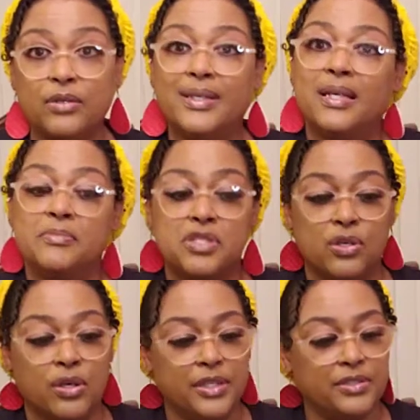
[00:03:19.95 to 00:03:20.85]
and I'm
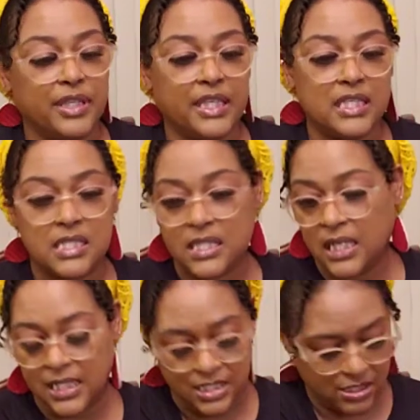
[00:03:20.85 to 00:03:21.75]
sorry you can't see,
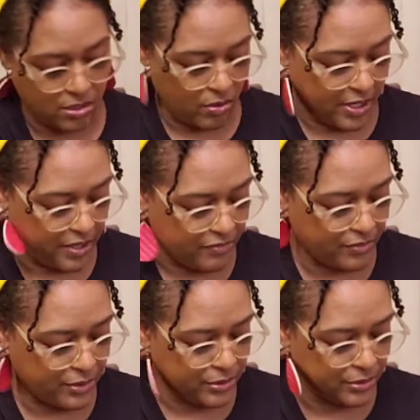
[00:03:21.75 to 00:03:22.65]
I just don't have
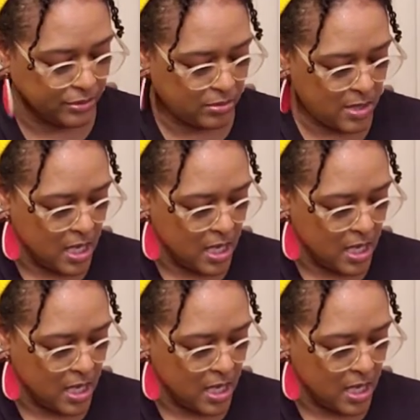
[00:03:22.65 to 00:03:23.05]
room.